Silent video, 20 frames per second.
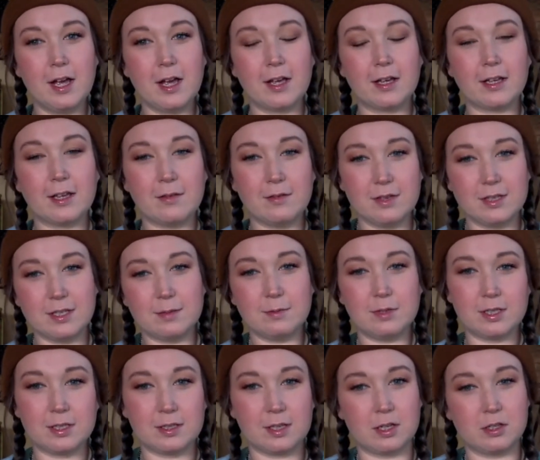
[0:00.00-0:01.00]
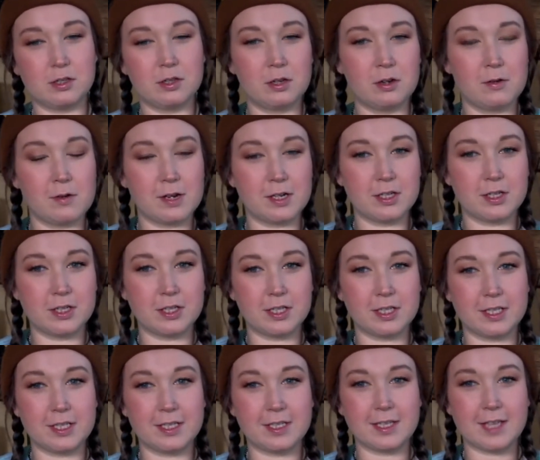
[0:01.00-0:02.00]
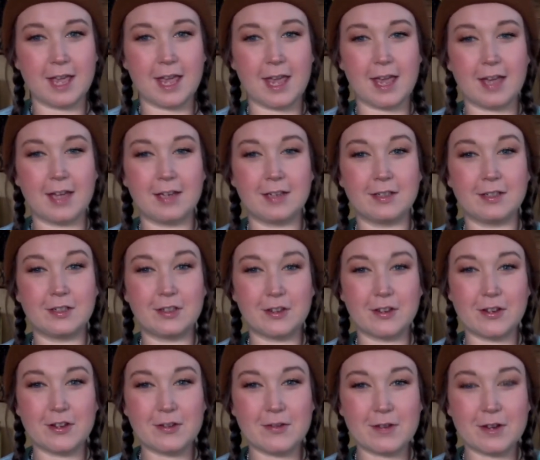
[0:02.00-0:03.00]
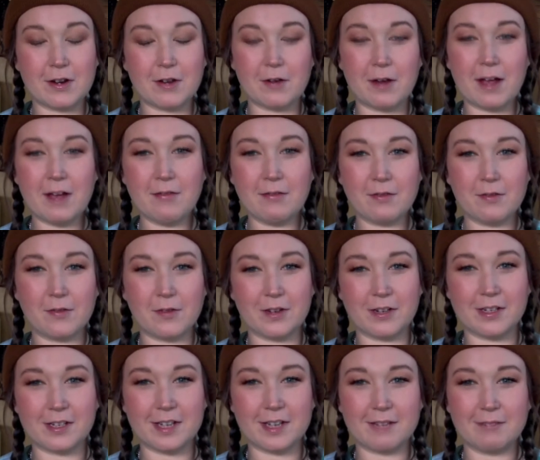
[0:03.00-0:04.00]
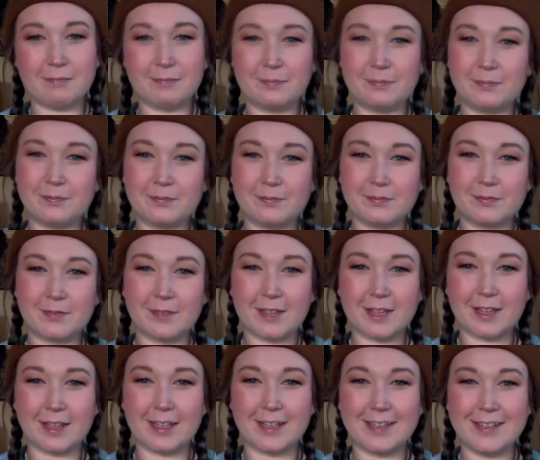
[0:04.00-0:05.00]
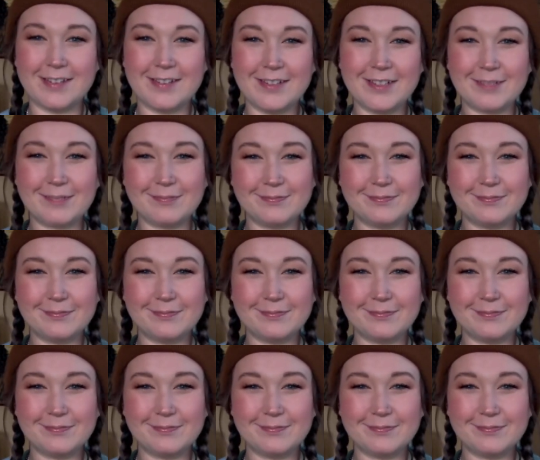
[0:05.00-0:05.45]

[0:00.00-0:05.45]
give you some discussion questions, and show you a craft for today. Let's do it!